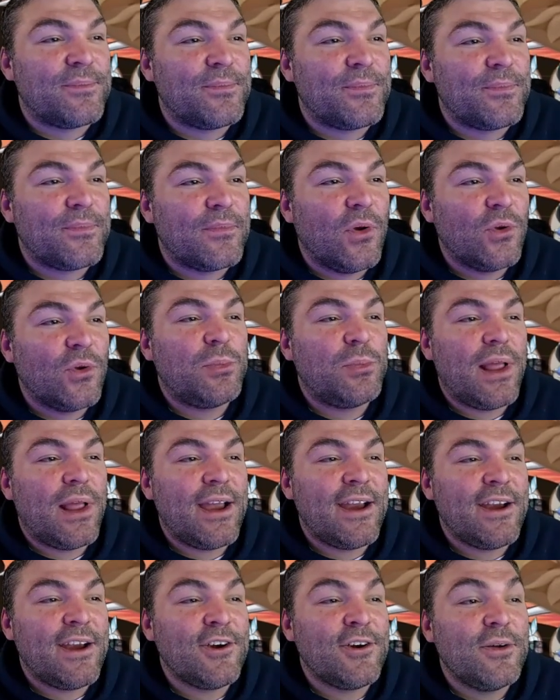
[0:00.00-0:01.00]

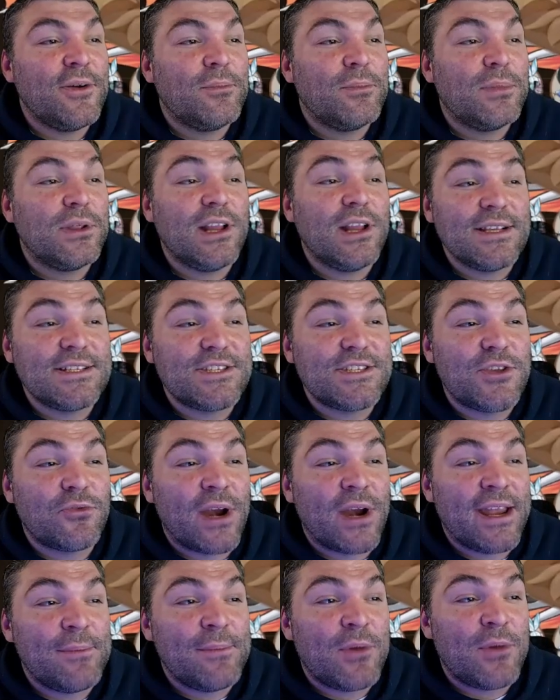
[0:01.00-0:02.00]
Multiplier plus the
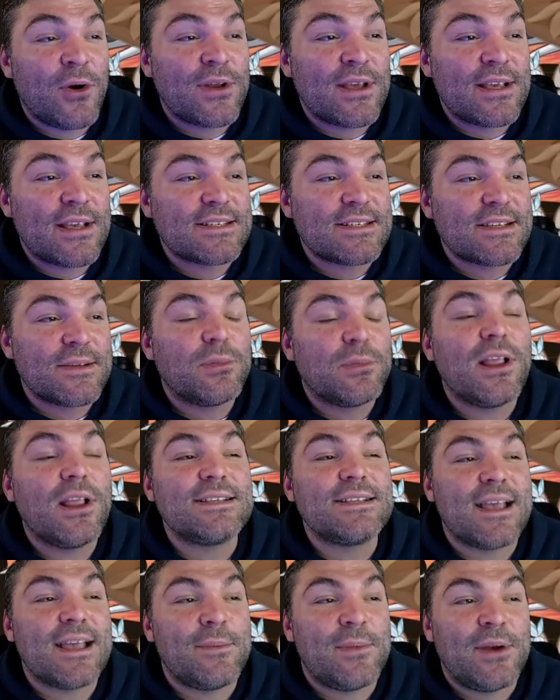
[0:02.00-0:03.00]
rate bonus, plus
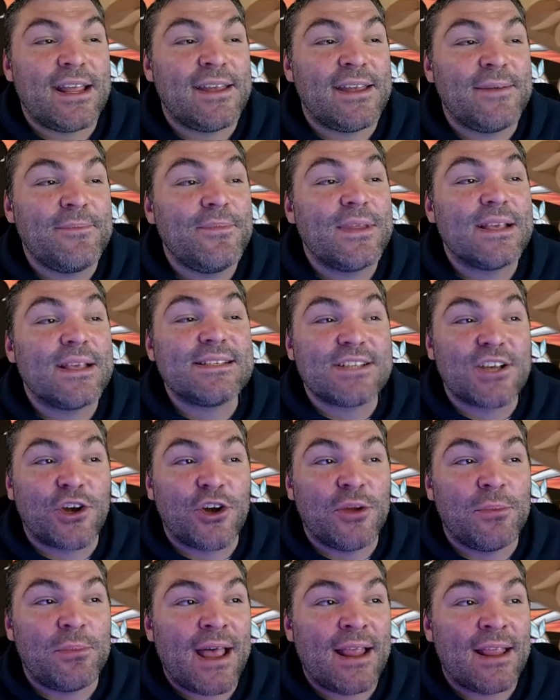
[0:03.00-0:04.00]
enmity. This is a
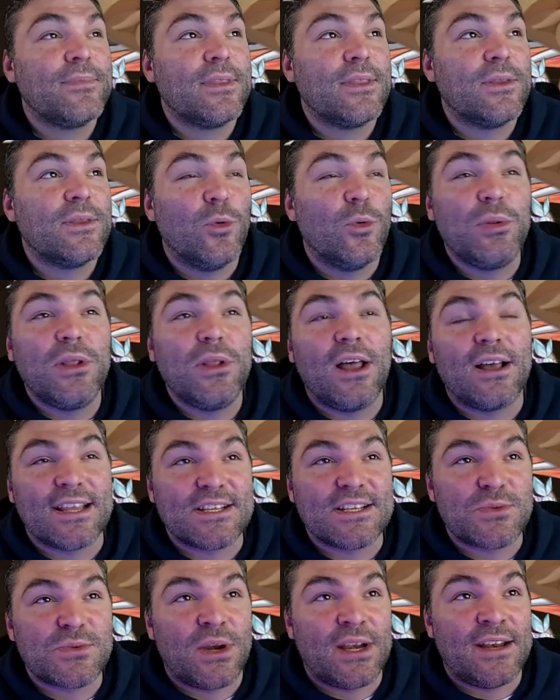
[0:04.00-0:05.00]
good balance. We'll plug
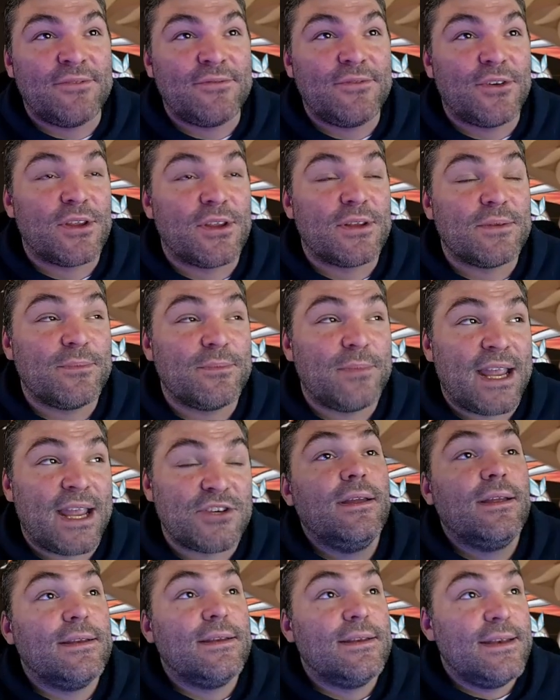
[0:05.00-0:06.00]
this one in for page 4.